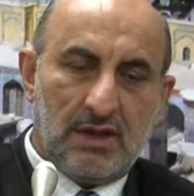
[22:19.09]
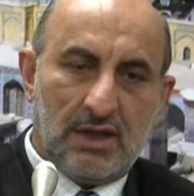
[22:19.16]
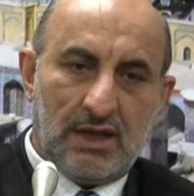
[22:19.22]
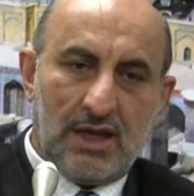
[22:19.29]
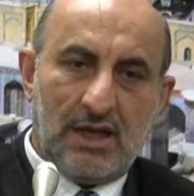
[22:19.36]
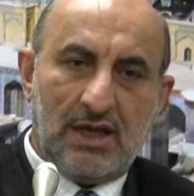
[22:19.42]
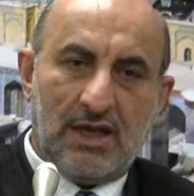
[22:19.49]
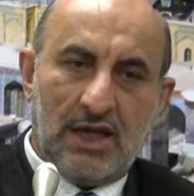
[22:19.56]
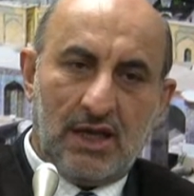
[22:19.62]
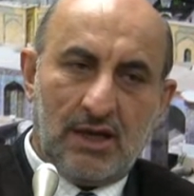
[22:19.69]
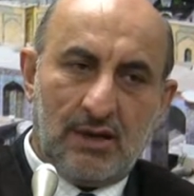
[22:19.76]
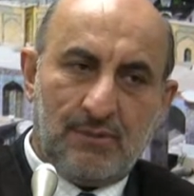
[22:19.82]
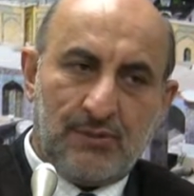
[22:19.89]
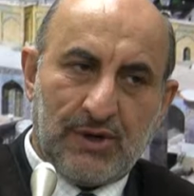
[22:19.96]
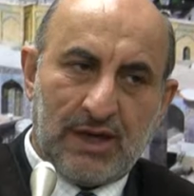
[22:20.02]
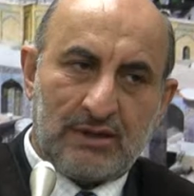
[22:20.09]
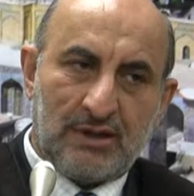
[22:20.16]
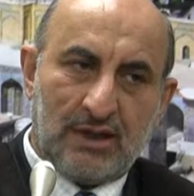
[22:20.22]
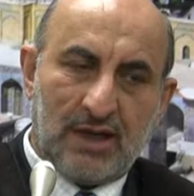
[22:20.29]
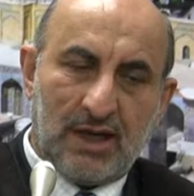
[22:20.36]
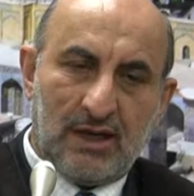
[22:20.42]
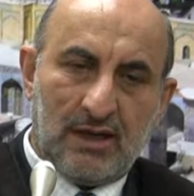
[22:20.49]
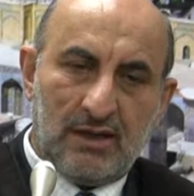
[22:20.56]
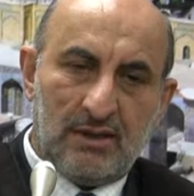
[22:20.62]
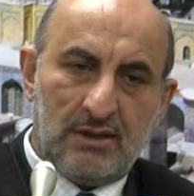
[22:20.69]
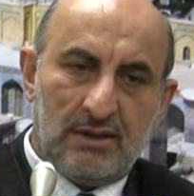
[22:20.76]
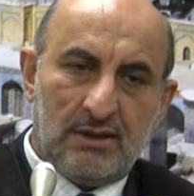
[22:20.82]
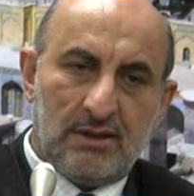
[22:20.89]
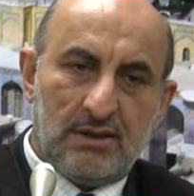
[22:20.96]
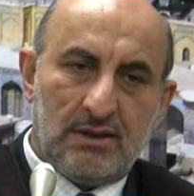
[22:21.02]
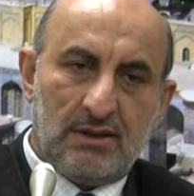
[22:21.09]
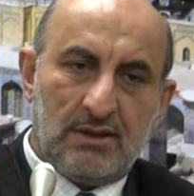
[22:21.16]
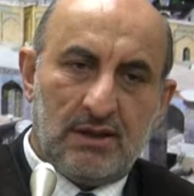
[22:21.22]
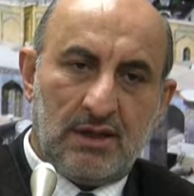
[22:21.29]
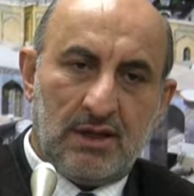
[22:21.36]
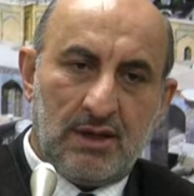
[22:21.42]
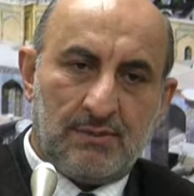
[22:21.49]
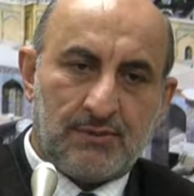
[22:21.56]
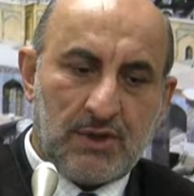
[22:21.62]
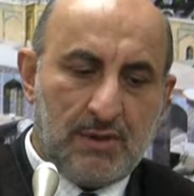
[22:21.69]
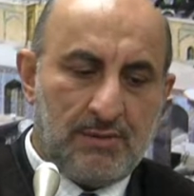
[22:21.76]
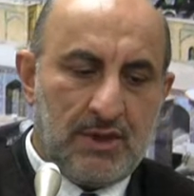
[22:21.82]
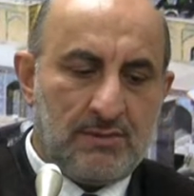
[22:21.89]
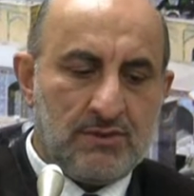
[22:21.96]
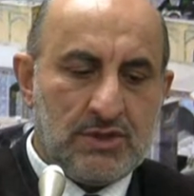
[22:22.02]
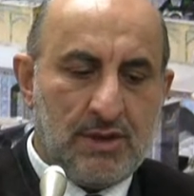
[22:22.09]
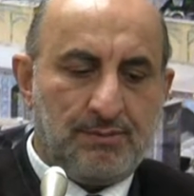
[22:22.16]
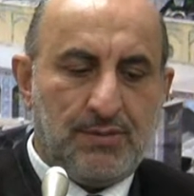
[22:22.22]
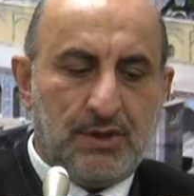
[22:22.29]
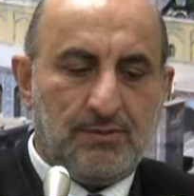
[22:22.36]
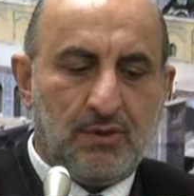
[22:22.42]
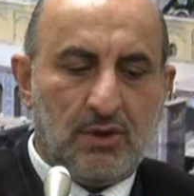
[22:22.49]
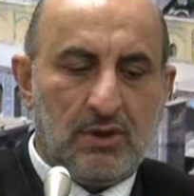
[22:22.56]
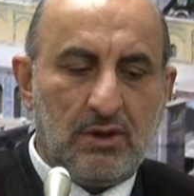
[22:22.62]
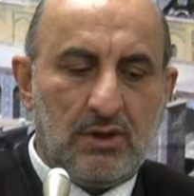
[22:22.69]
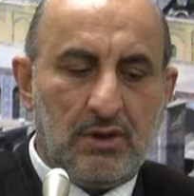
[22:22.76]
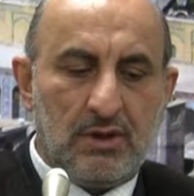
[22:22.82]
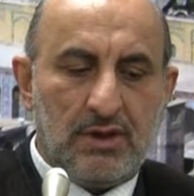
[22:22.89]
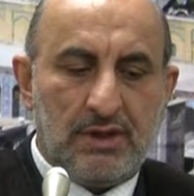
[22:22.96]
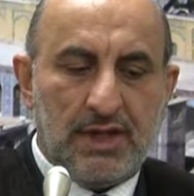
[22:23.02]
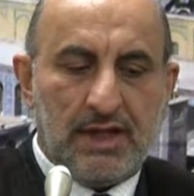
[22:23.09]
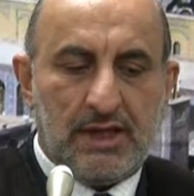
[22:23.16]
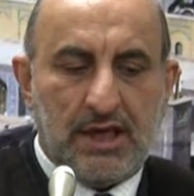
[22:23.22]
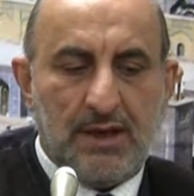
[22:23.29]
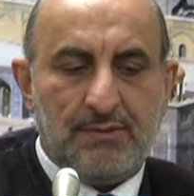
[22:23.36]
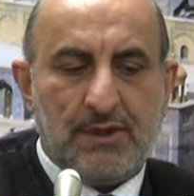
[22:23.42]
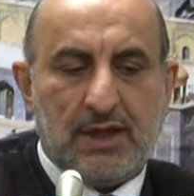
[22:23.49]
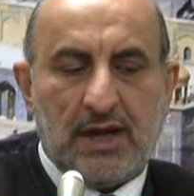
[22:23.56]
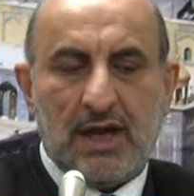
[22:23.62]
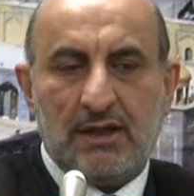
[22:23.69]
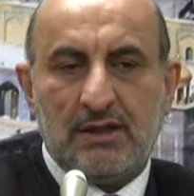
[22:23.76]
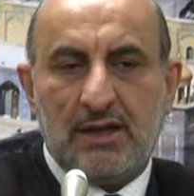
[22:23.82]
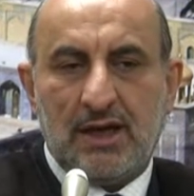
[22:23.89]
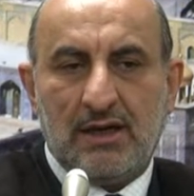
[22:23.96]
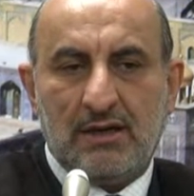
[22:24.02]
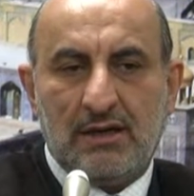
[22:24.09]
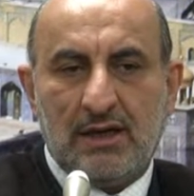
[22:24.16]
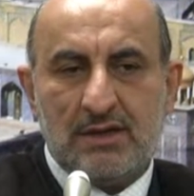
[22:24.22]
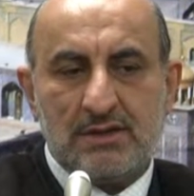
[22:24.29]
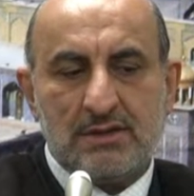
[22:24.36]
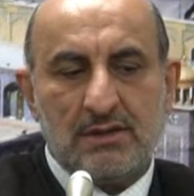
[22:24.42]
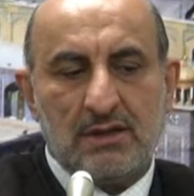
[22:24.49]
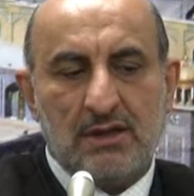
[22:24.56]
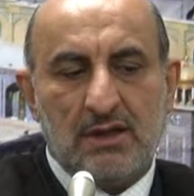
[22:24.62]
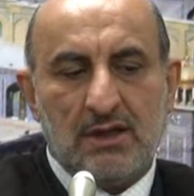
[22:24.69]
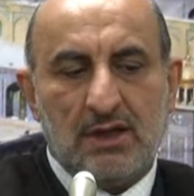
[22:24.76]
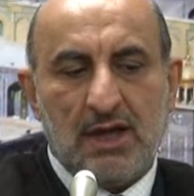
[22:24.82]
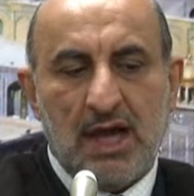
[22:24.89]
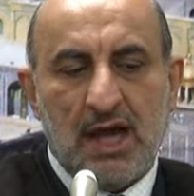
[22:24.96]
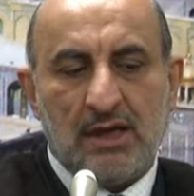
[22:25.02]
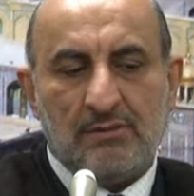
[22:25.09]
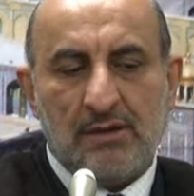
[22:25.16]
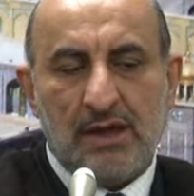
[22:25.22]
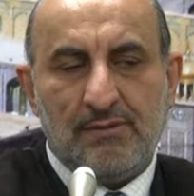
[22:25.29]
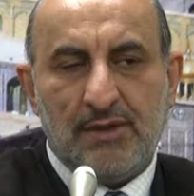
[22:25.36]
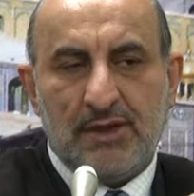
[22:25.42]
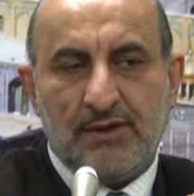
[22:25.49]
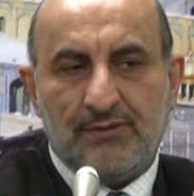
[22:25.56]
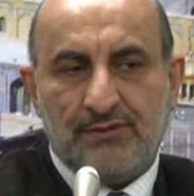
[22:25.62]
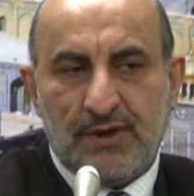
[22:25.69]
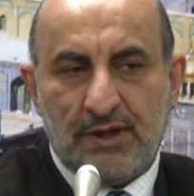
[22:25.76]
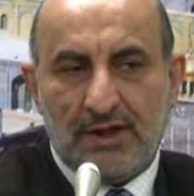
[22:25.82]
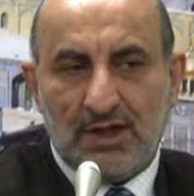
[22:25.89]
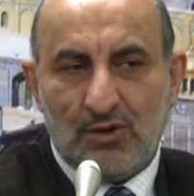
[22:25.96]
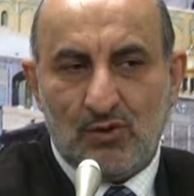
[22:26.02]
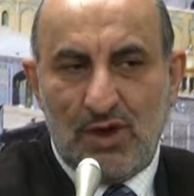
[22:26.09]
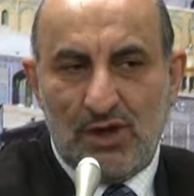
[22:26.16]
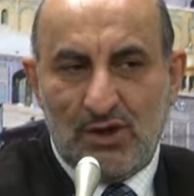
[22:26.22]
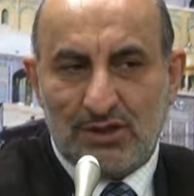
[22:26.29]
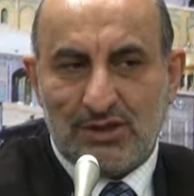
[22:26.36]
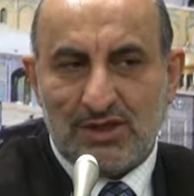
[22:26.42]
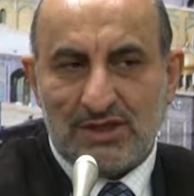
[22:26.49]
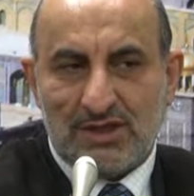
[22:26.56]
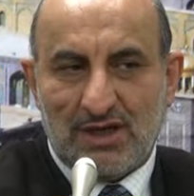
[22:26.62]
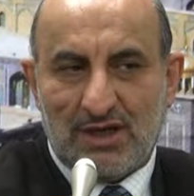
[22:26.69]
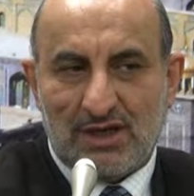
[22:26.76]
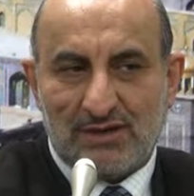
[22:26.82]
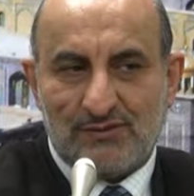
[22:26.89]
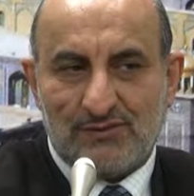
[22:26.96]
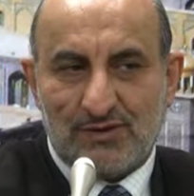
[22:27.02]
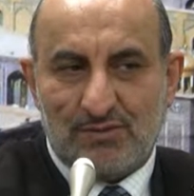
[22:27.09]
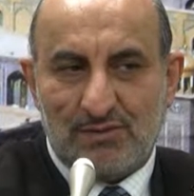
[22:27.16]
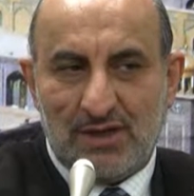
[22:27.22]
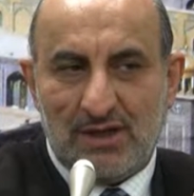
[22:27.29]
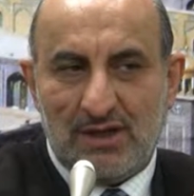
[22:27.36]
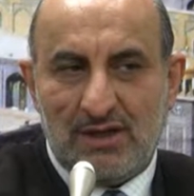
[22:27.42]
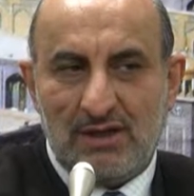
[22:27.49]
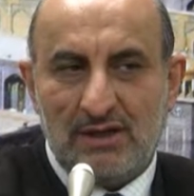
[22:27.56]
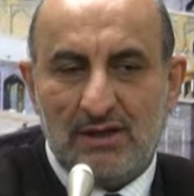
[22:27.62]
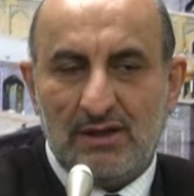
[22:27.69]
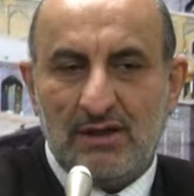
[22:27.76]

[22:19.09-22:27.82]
Again here, practical problem. Some people, they keep their hand like this, and maybe the finger will not start from the